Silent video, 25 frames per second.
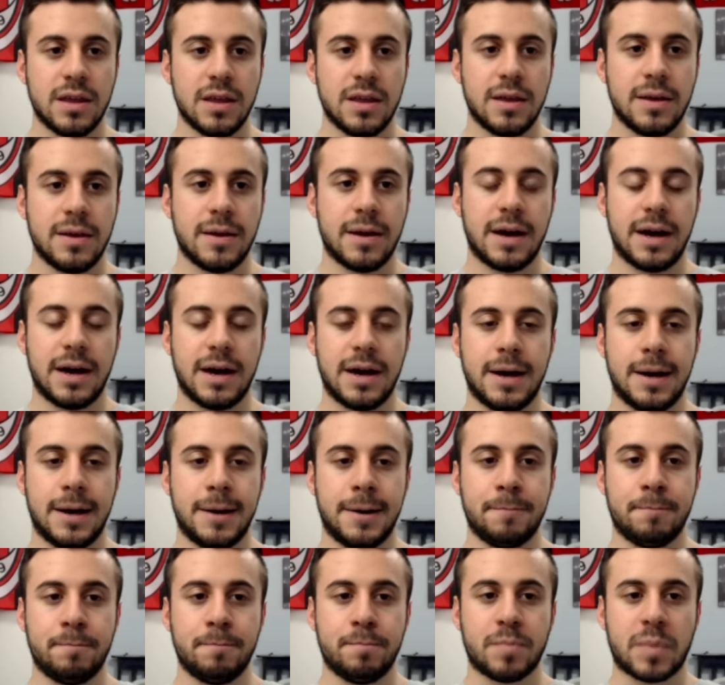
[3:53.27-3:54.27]

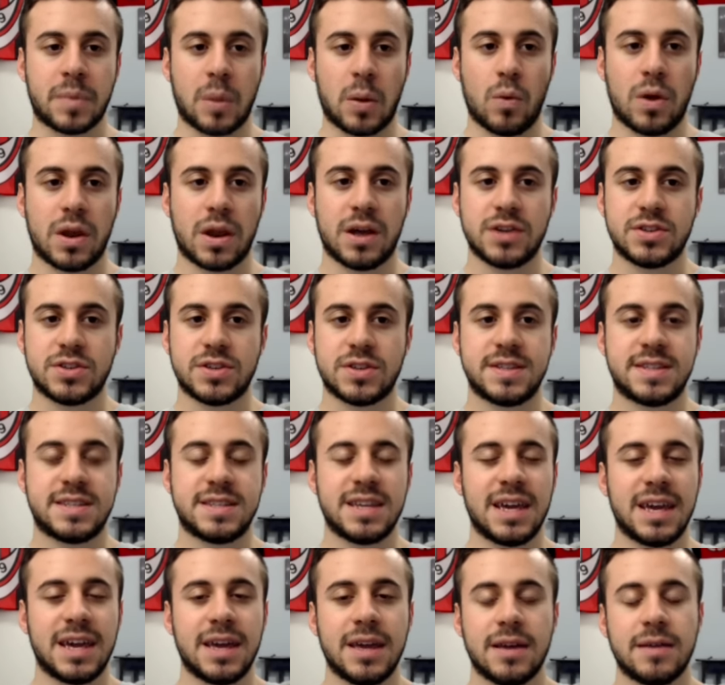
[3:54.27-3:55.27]
What else to
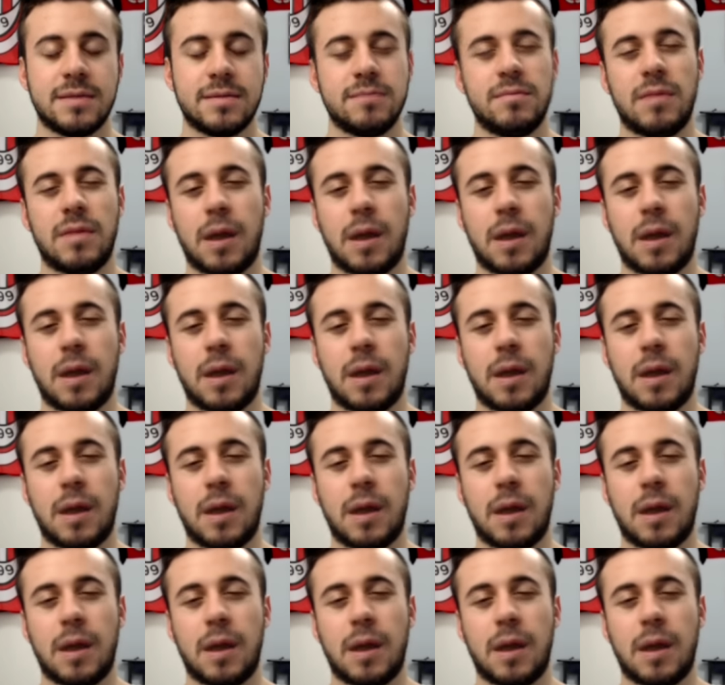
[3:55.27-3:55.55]
say?